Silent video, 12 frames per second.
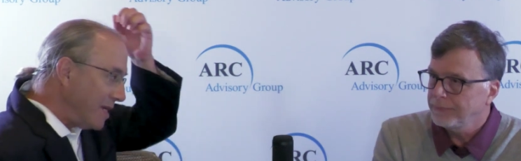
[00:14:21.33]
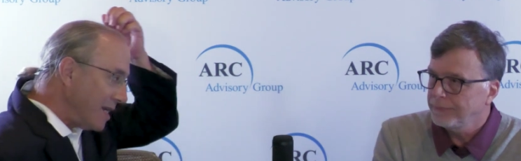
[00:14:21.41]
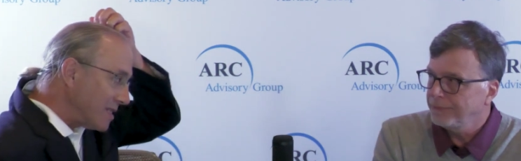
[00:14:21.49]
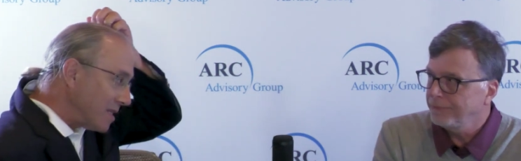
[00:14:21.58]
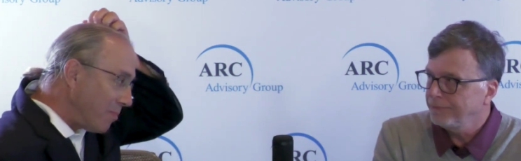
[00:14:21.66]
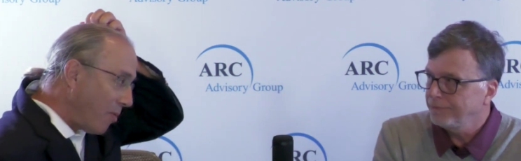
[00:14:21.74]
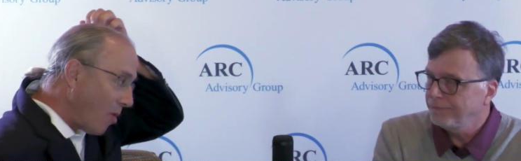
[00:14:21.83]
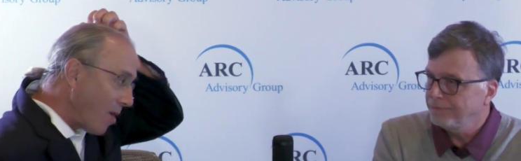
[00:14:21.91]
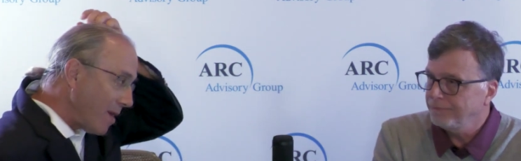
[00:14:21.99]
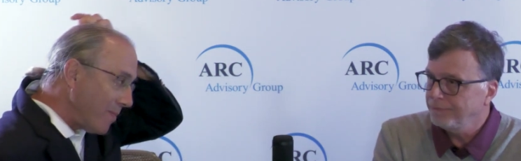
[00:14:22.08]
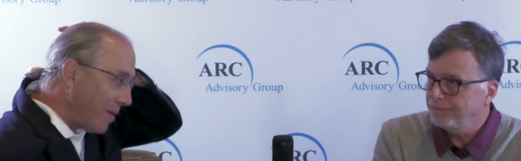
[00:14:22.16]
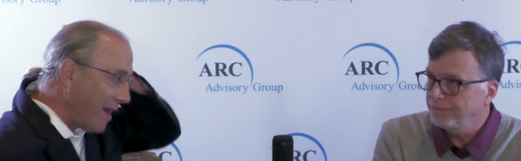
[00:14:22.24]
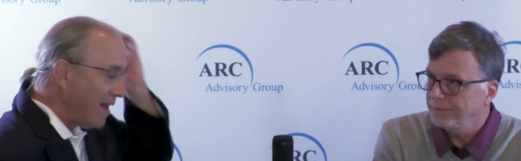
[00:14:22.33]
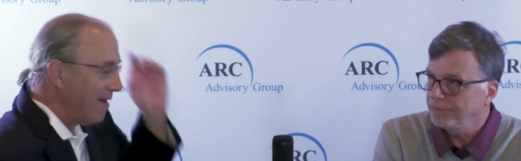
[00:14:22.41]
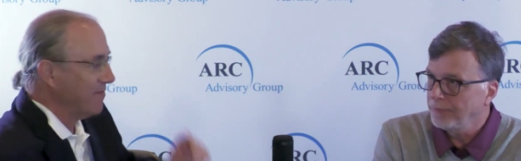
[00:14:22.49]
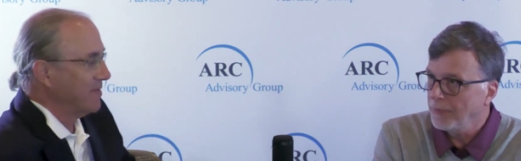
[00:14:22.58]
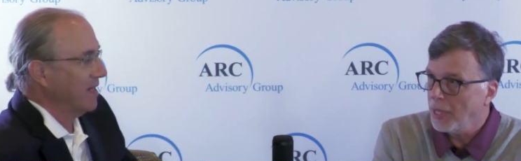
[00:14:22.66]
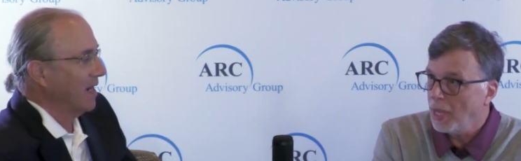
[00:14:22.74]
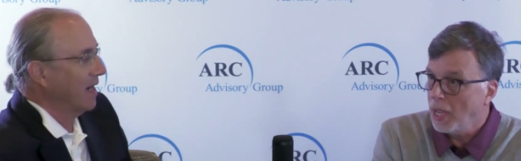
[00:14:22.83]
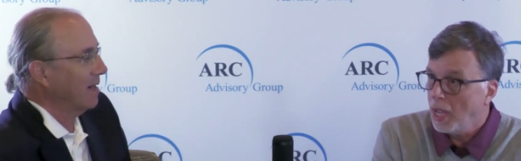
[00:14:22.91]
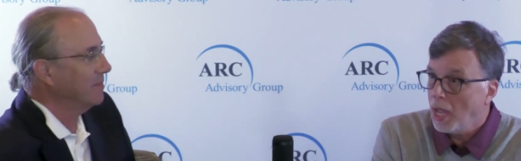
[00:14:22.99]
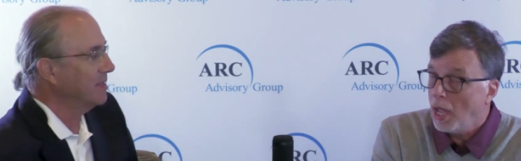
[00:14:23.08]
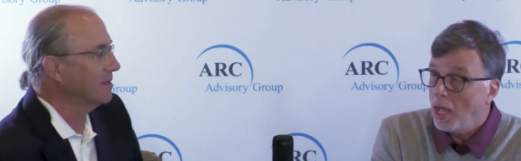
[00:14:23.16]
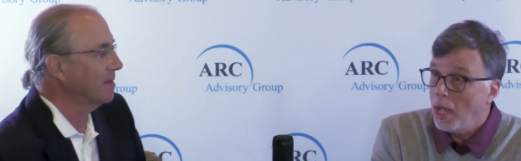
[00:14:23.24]
Speaker 1: being supported by FDI?
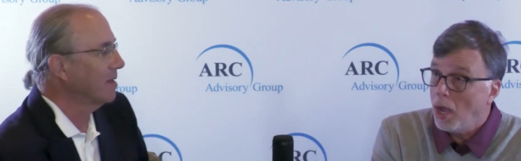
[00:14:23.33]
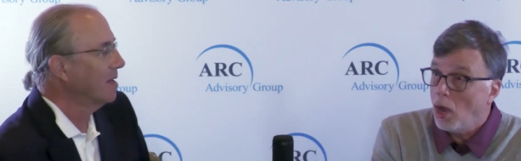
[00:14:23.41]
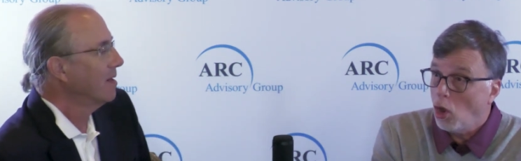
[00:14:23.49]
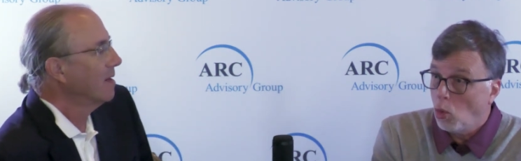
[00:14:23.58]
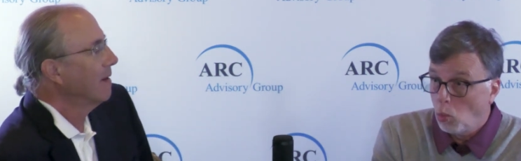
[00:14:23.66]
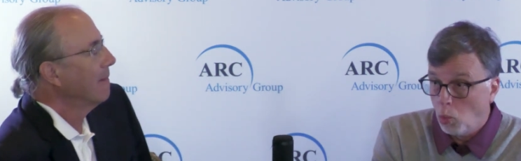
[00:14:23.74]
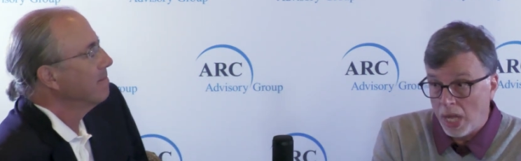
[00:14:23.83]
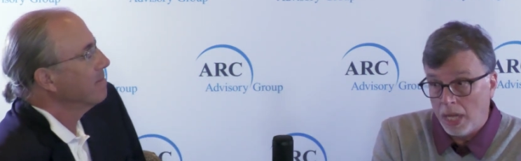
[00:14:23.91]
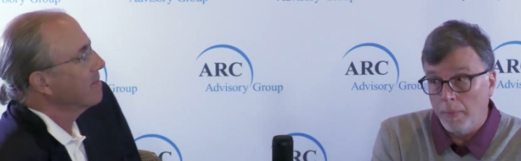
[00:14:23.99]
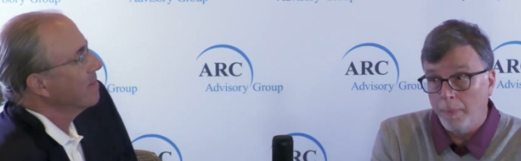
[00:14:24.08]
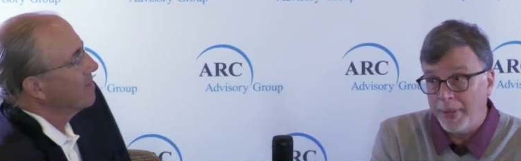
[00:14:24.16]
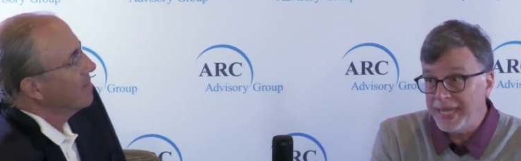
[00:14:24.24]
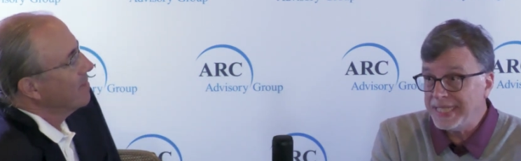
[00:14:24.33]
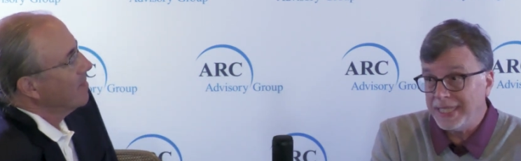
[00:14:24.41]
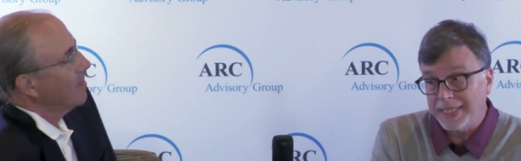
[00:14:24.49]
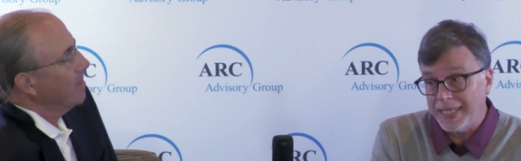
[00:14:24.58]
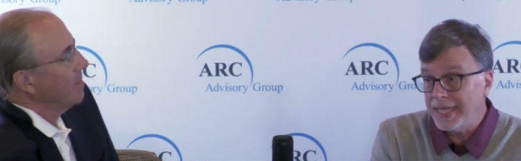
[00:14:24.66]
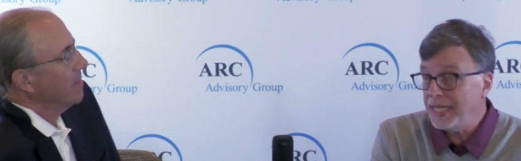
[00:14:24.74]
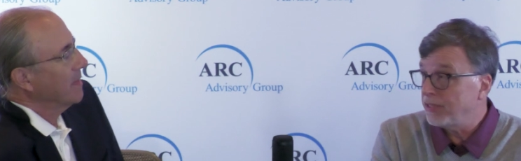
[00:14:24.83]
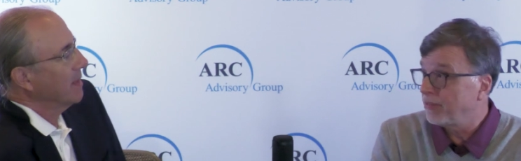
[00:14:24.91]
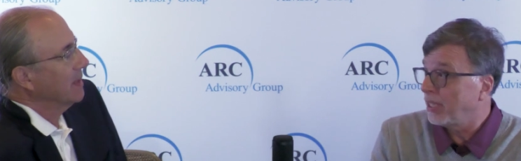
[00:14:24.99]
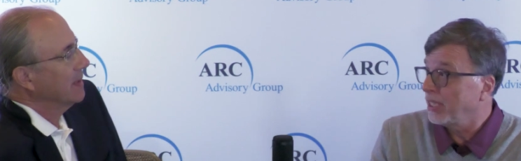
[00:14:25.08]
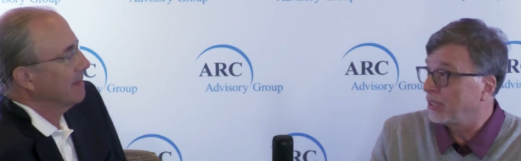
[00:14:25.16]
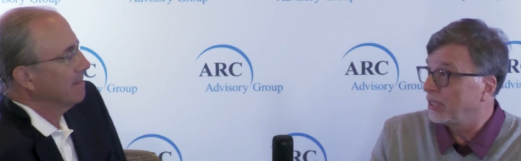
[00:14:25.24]
I mean,
Speaker 2: well, basically any
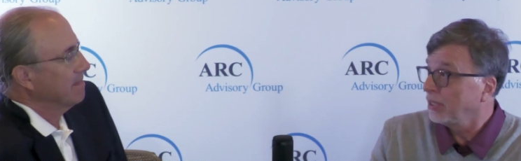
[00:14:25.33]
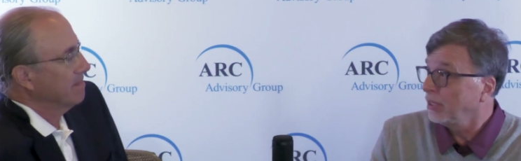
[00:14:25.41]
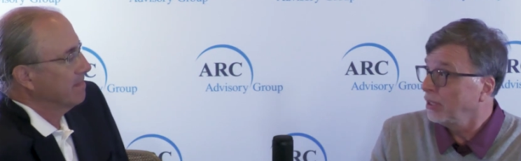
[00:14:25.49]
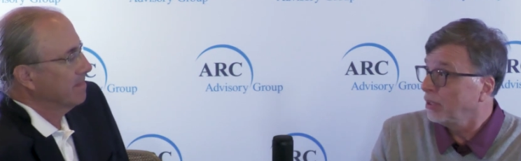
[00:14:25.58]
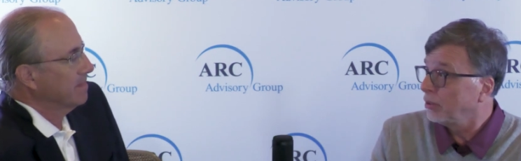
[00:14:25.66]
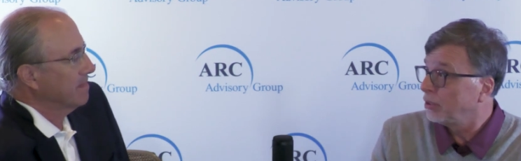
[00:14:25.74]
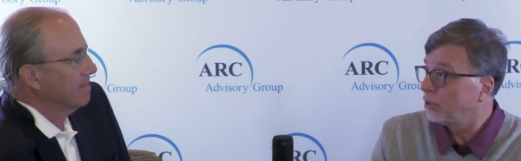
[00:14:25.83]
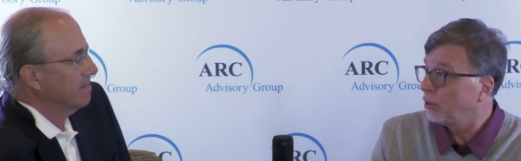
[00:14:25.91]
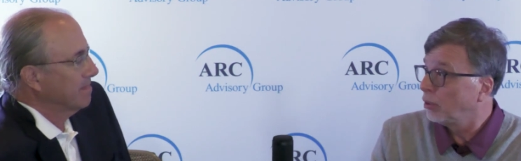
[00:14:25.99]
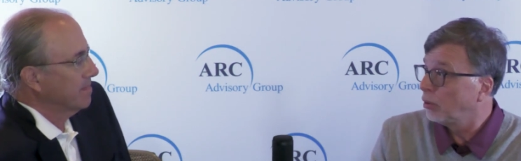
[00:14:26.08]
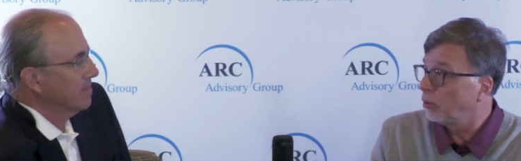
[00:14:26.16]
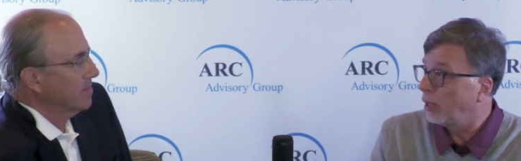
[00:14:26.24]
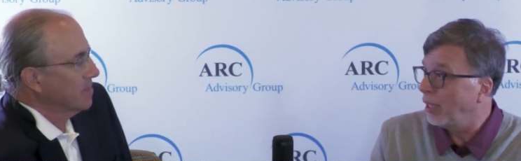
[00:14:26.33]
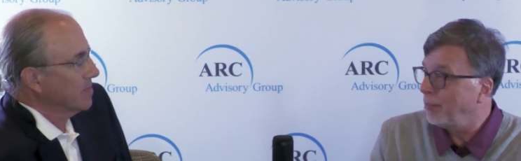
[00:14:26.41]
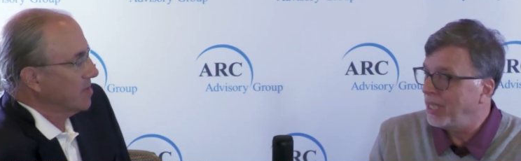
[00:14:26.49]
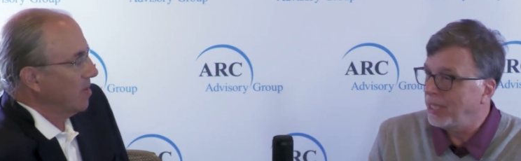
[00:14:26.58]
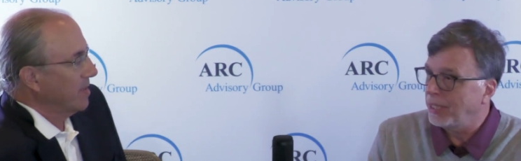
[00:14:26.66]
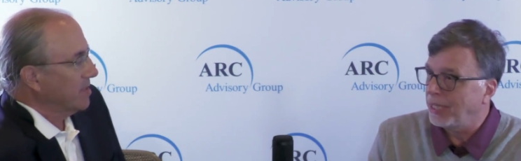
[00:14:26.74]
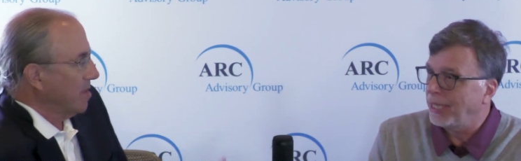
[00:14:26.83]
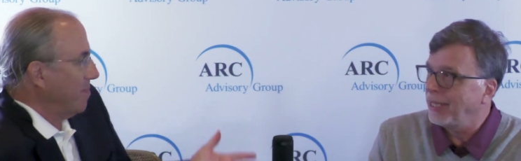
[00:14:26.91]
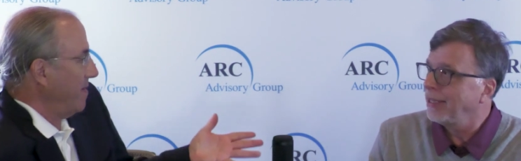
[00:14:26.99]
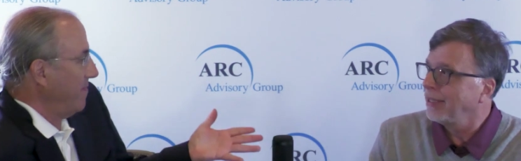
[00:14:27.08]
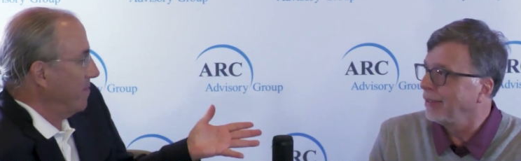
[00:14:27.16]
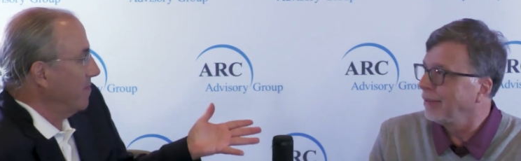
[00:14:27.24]
device, you know. So I mean, so this
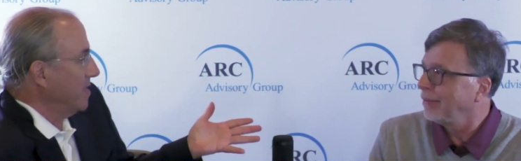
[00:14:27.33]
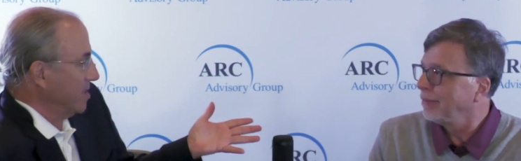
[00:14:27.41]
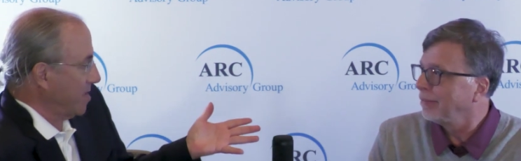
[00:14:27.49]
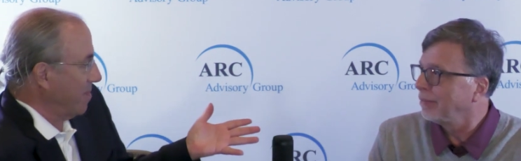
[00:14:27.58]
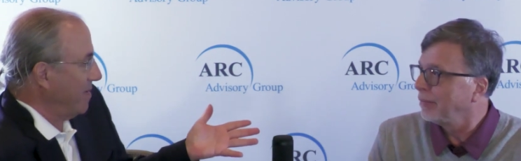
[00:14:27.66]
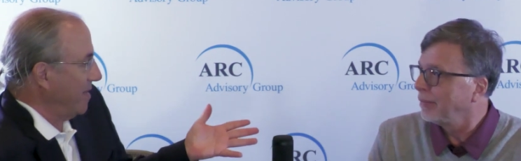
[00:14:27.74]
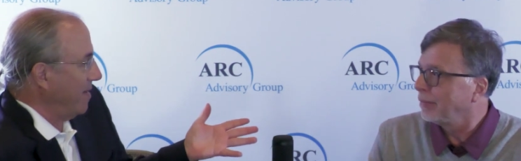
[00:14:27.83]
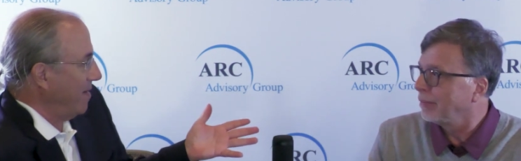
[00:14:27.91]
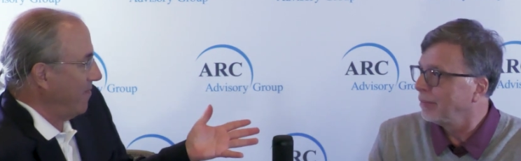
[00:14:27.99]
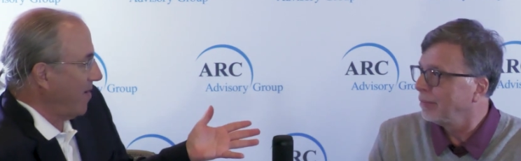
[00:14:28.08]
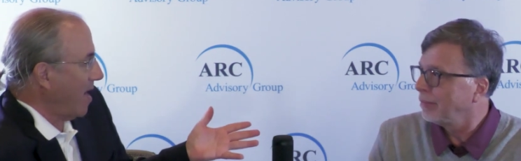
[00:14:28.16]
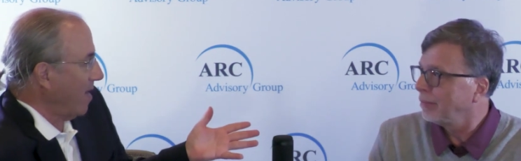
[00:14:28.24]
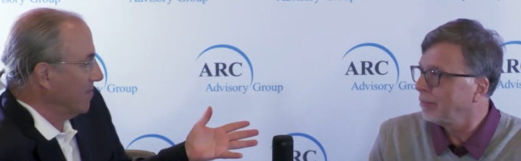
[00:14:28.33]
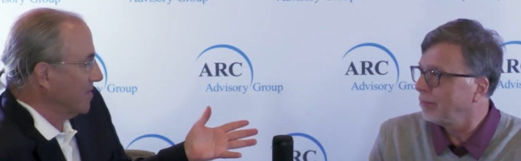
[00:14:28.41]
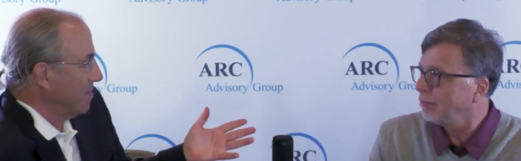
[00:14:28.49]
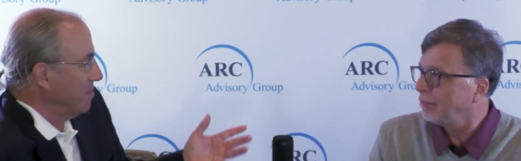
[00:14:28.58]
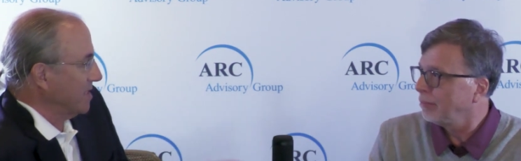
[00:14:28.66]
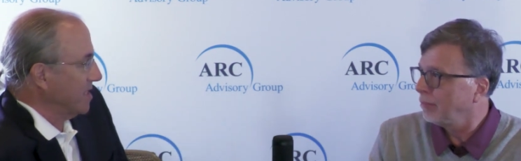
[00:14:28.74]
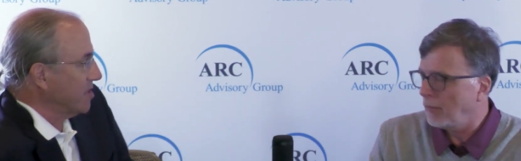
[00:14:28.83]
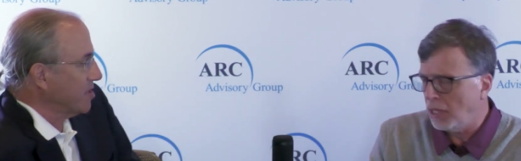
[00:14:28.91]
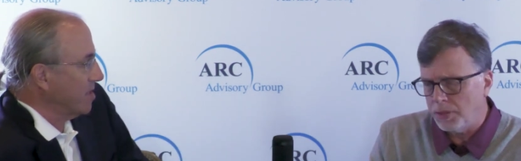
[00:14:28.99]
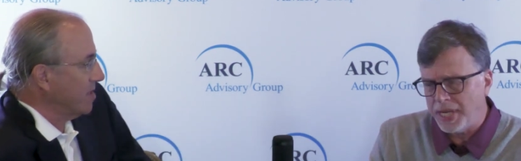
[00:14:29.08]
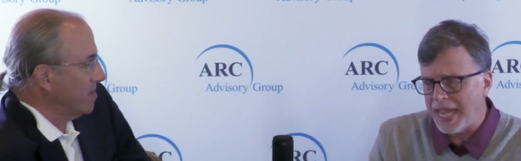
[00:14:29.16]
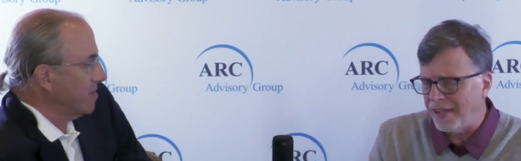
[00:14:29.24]
Speaker 1: could be this could be valves and positioners.
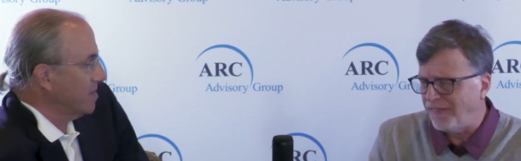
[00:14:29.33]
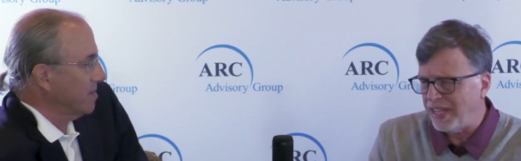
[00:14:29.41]
Oh yeah,